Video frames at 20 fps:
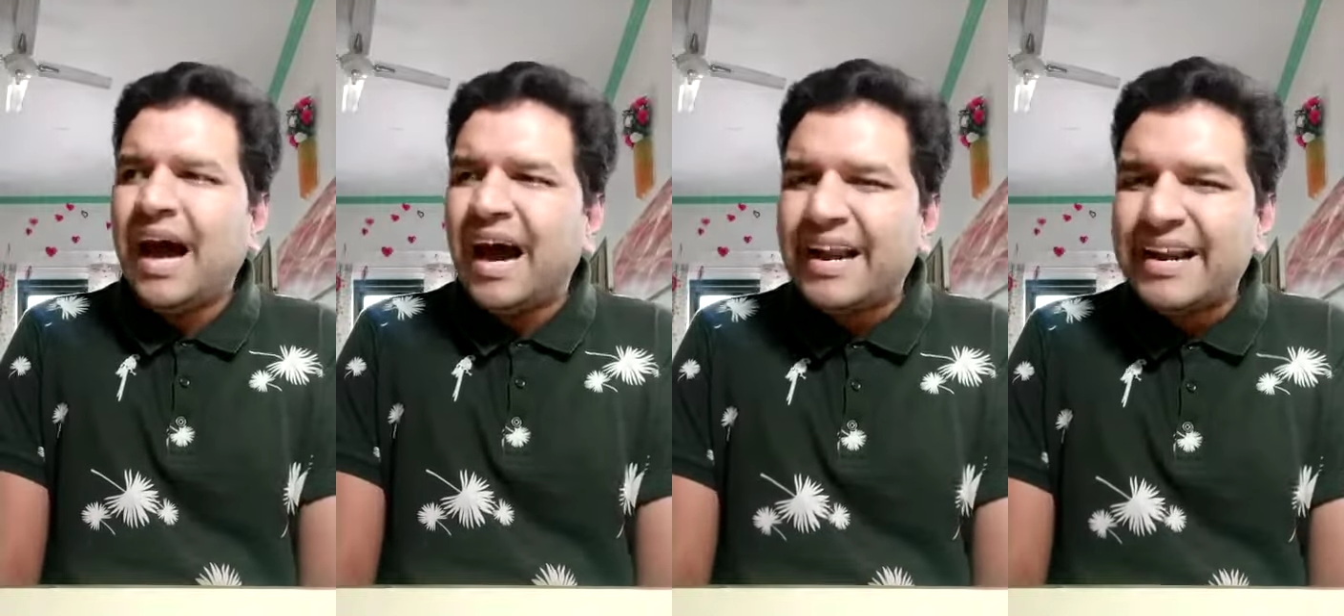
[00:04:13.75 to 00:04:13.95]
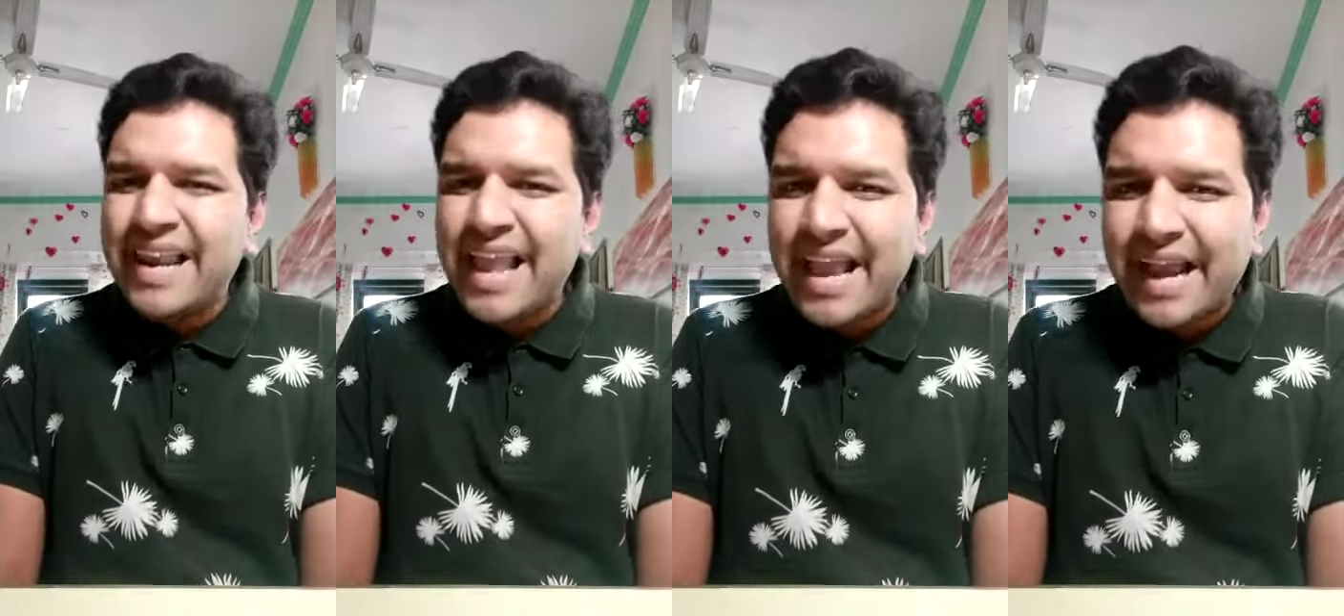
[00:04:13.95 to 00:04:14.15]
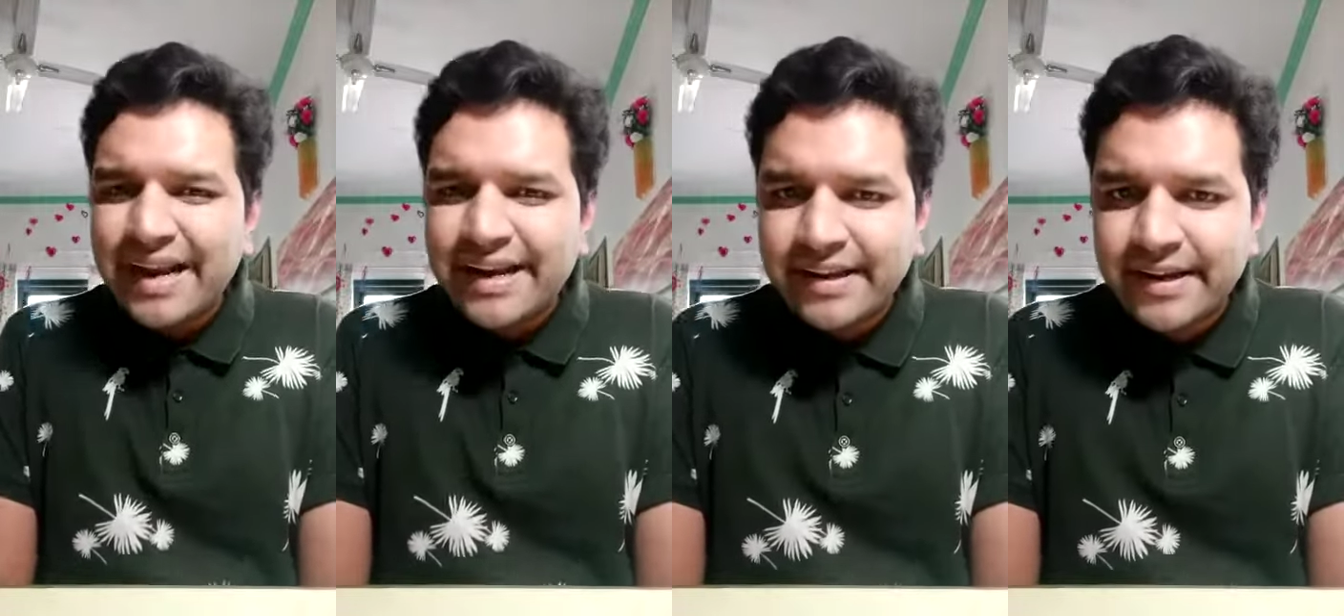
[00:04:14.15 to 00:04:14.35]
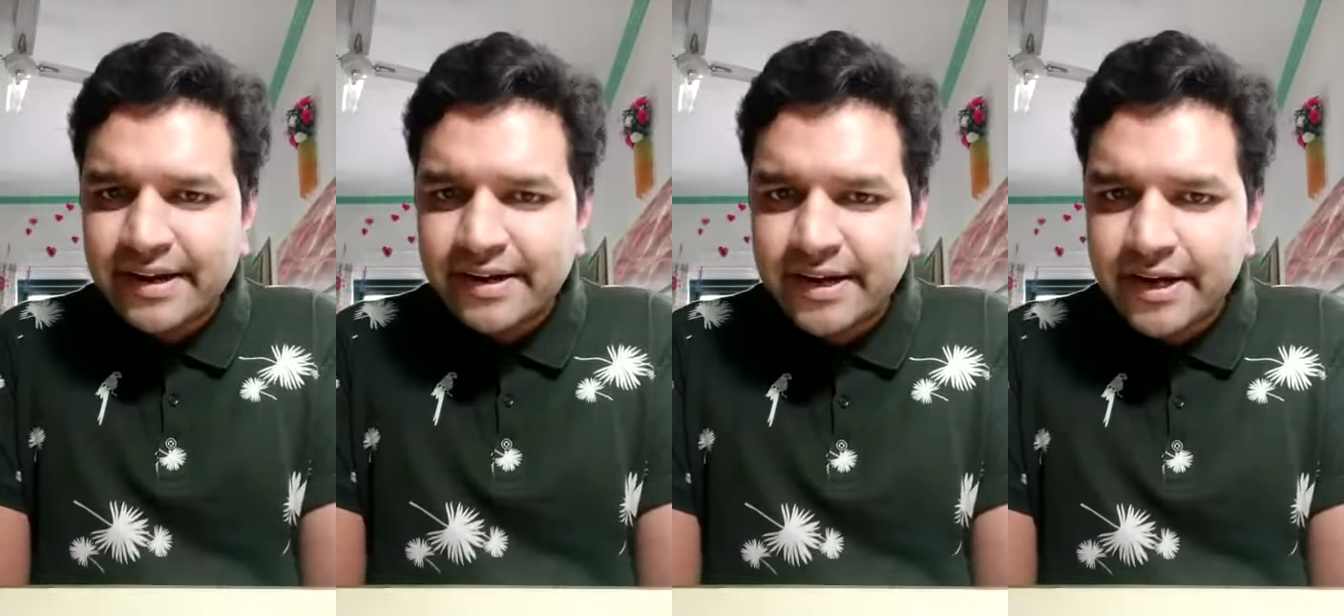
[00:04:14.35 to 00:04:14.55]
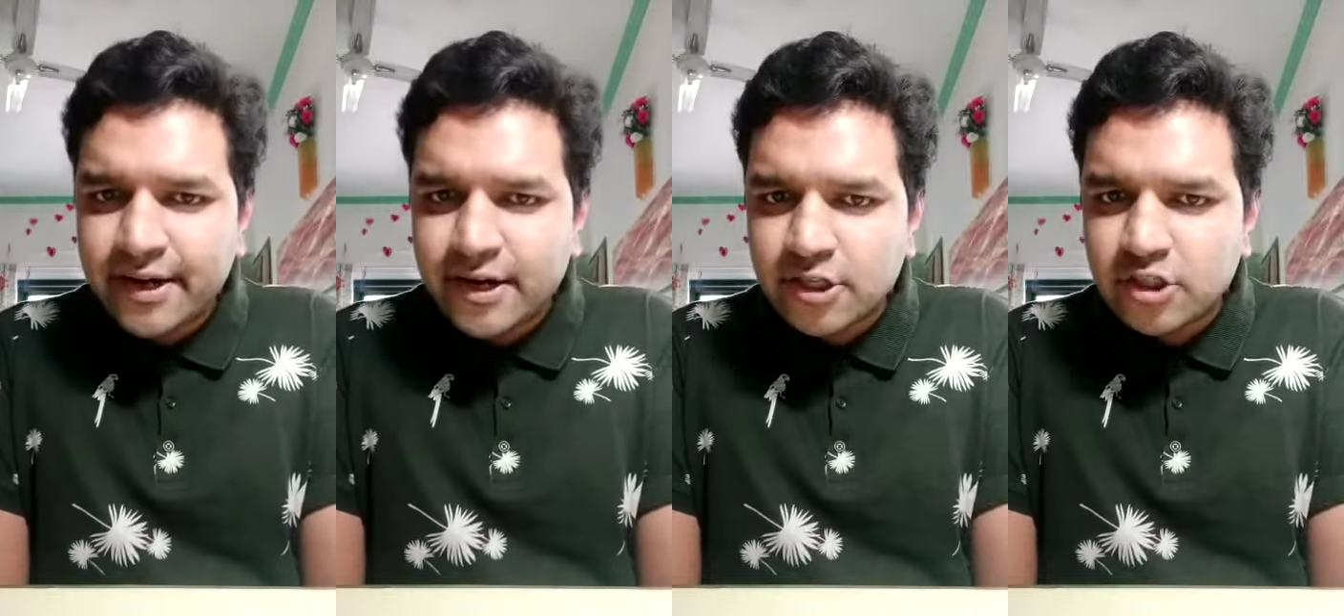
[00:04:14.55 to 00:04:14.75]
Unlike in
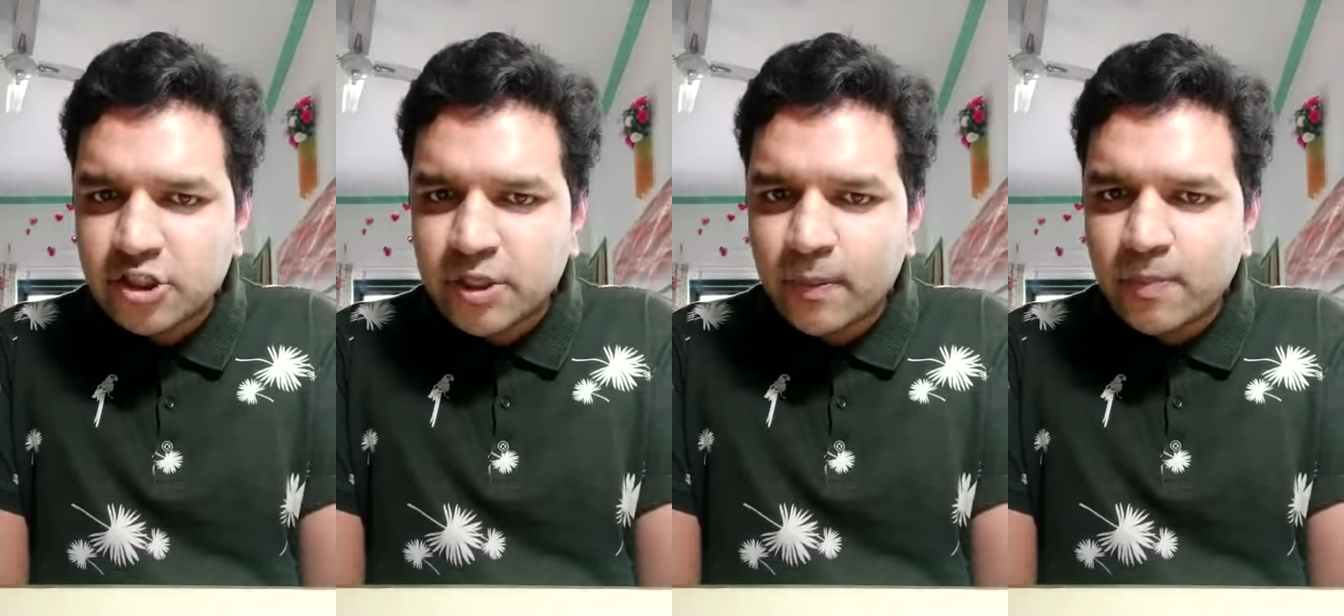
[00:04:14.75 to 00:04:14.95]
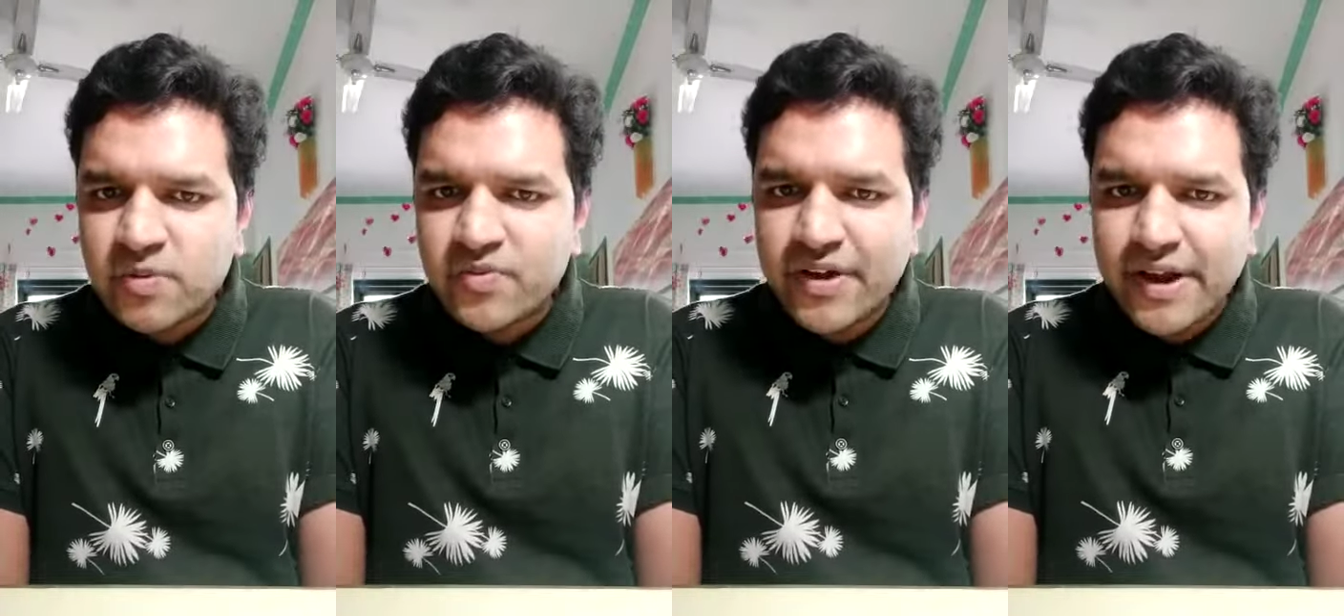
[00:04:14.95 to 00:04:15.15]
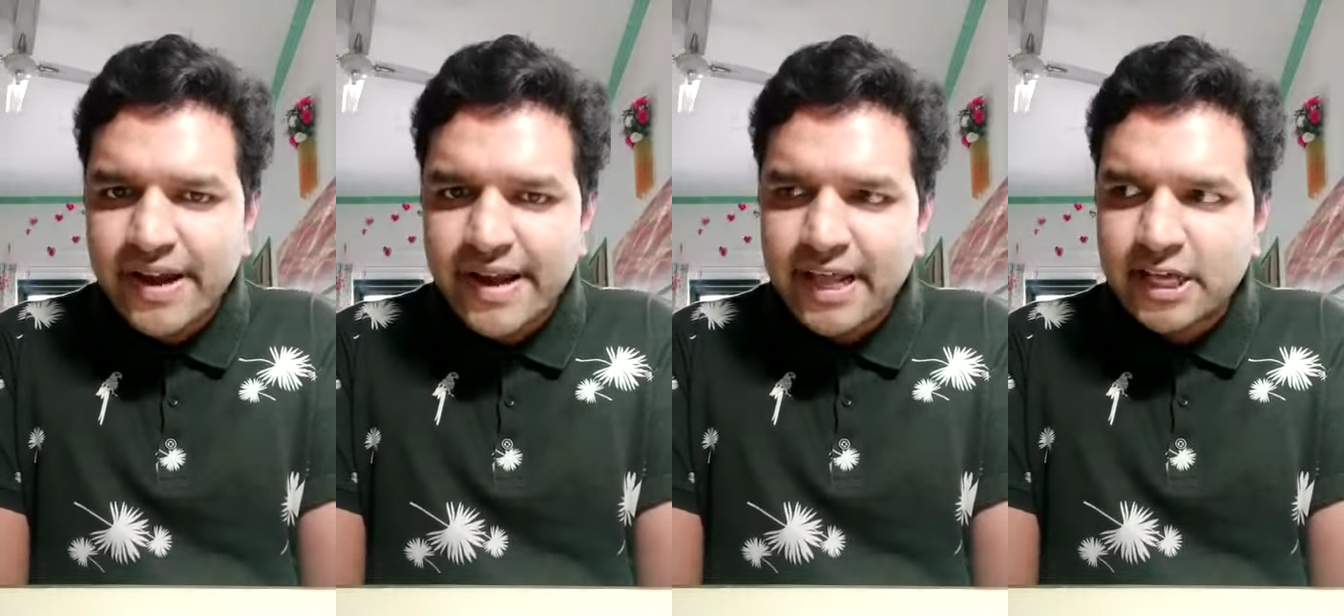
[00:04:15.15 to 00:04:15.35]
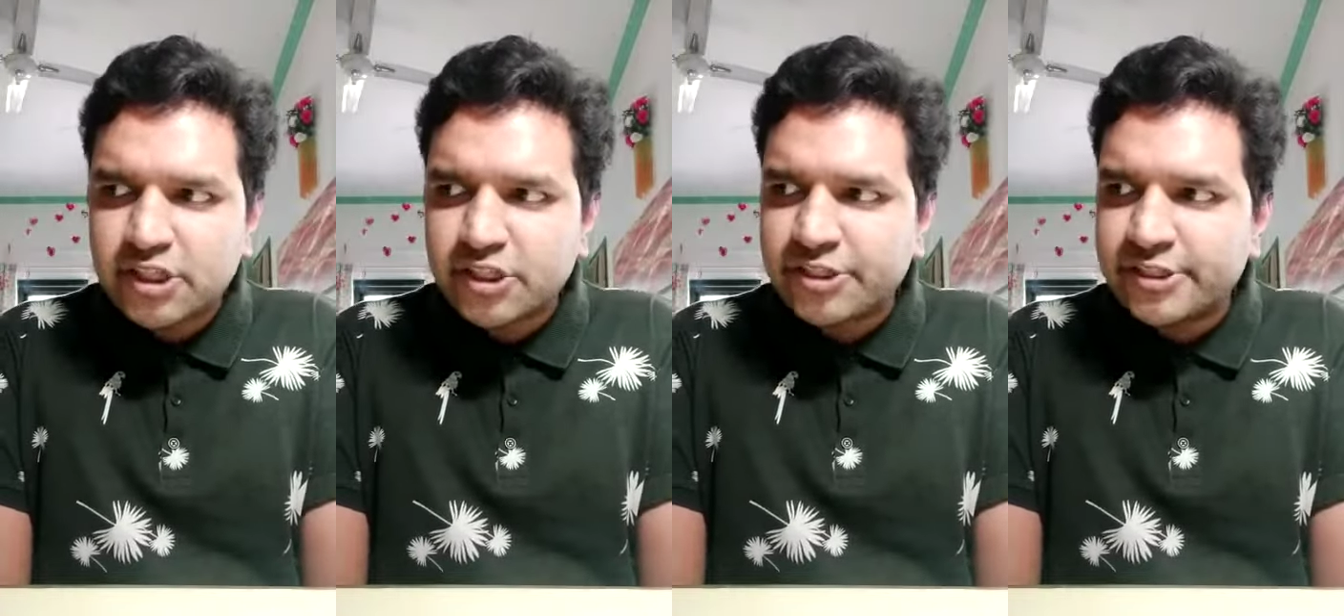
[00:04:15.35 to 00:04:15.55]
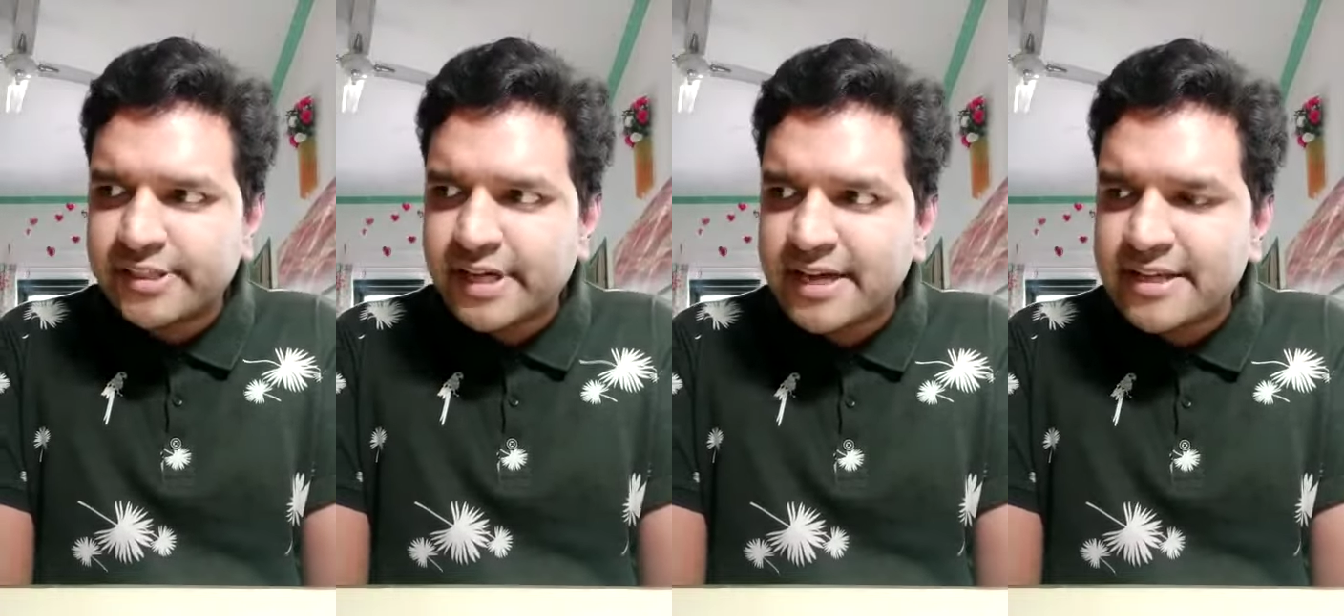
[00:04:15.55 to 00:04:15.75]
dictatorships where
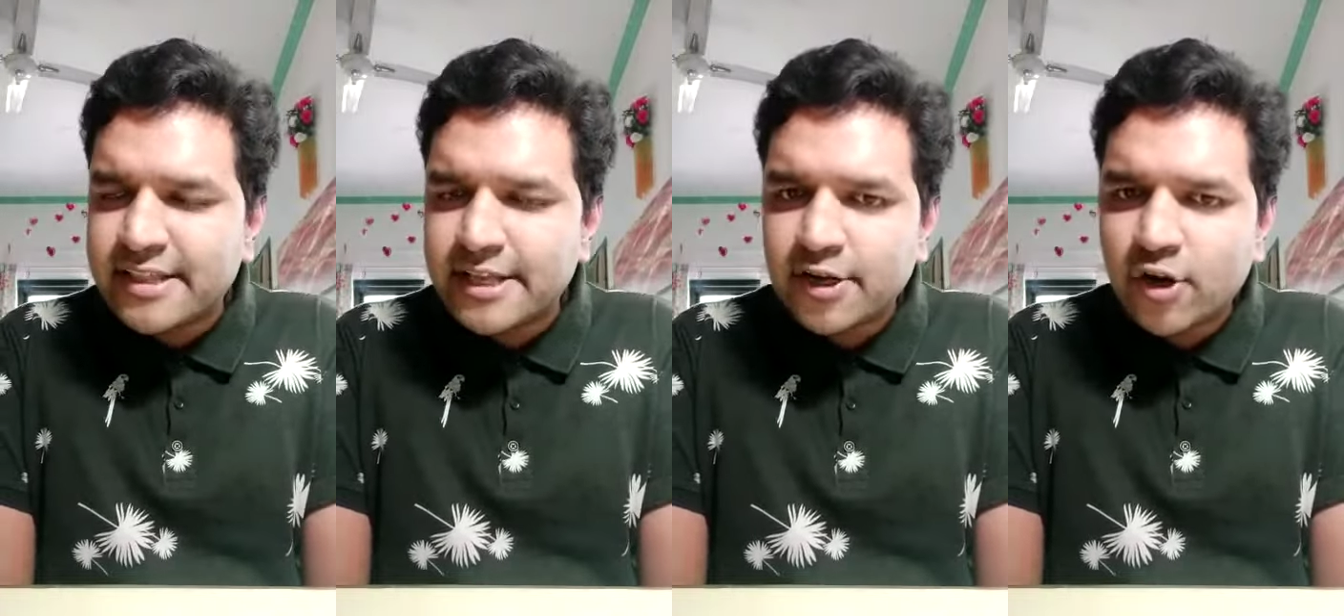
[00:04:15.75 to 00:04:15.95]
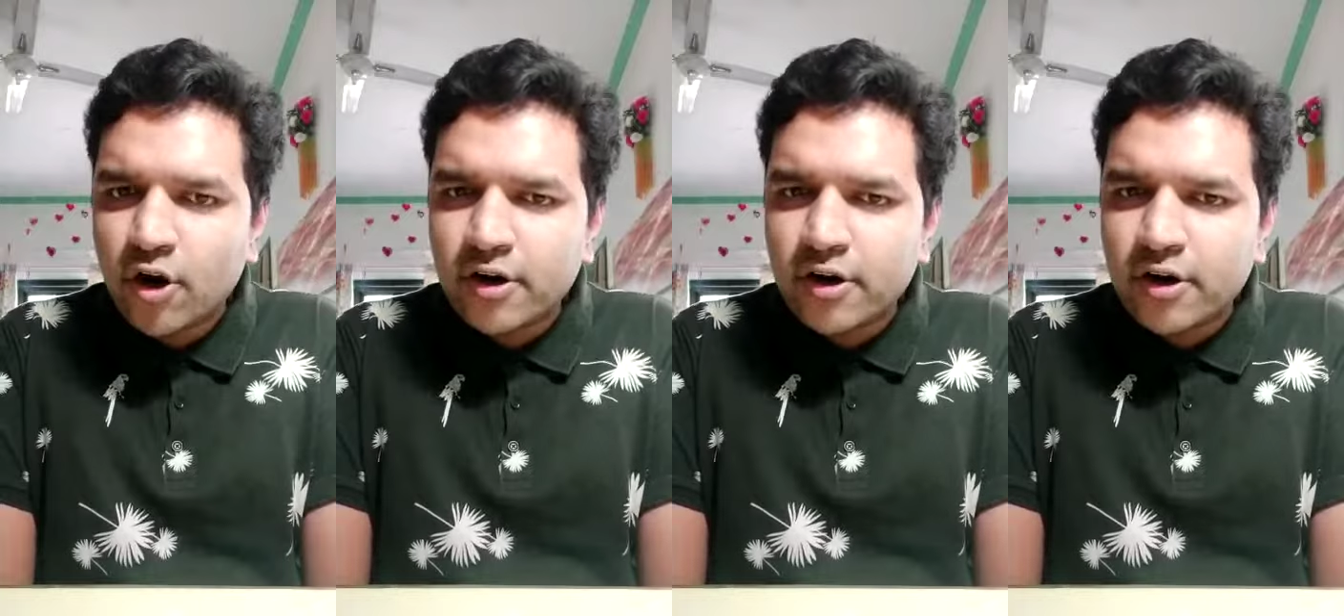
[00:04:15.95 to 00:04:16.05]
elections are either